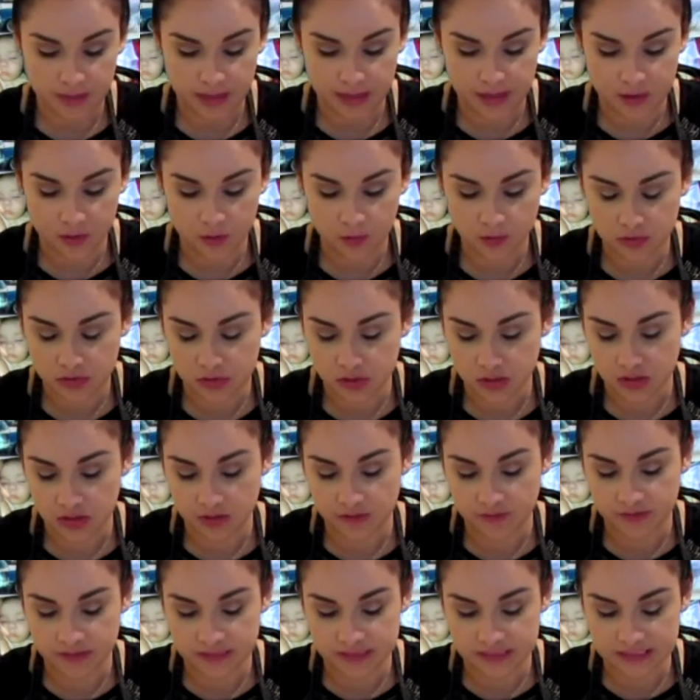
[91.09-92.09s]
out
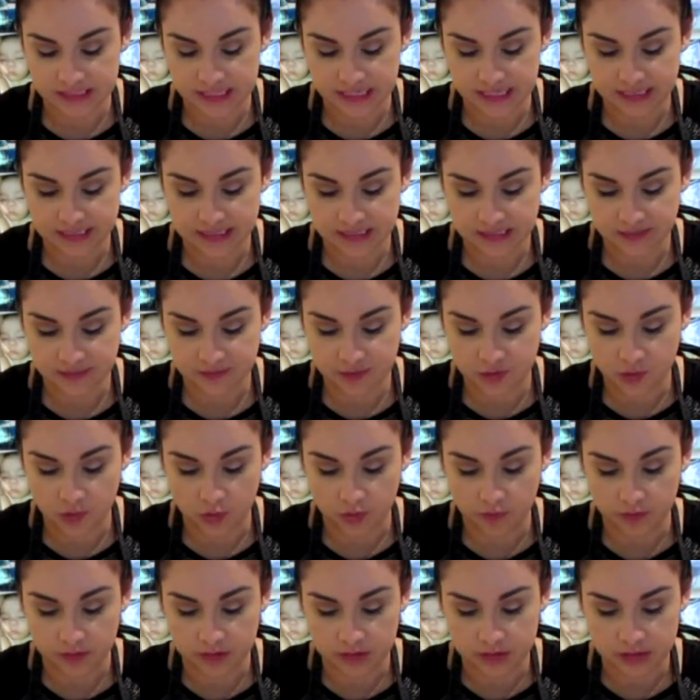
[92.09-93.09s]
of the sides if you
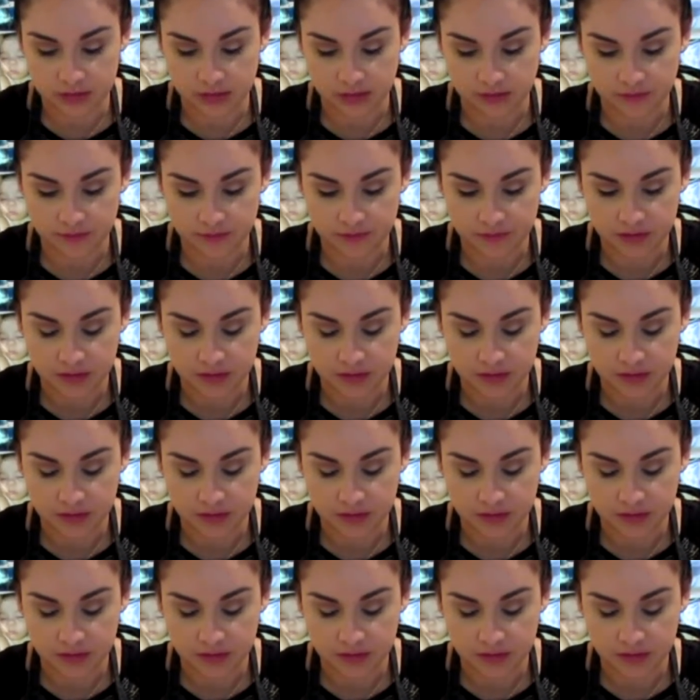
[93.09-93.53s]
overstuff.